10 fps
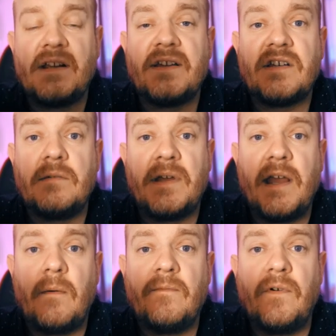that's going to be
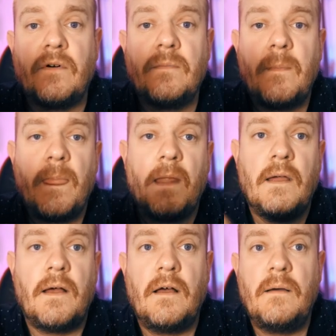helpful.
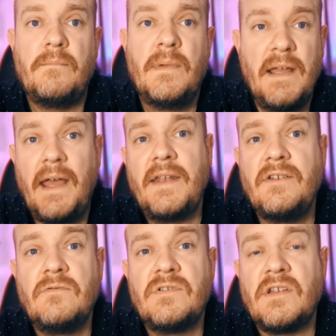And
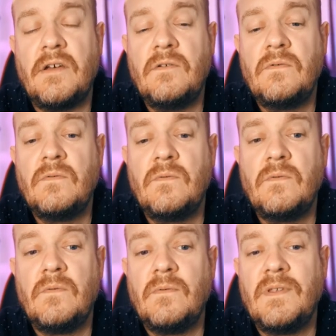also,
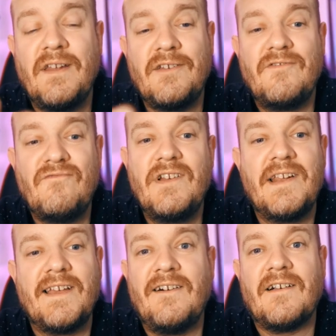you really
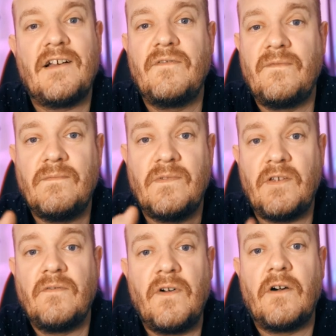can't go
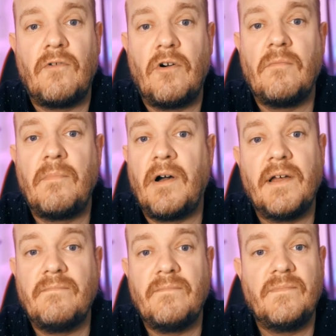too far wrong by
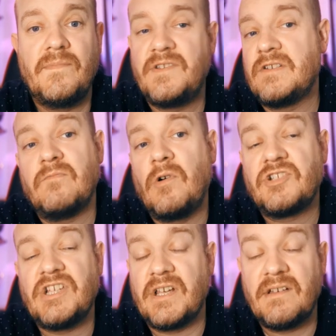just
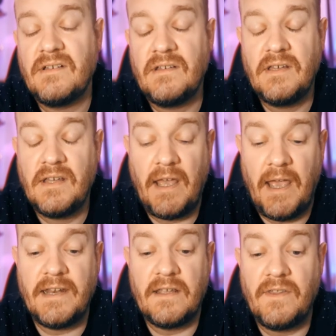watching
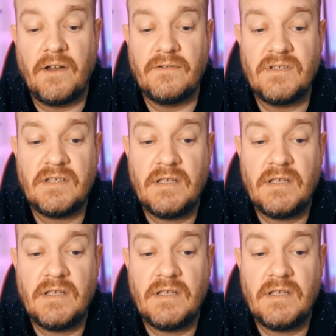any of those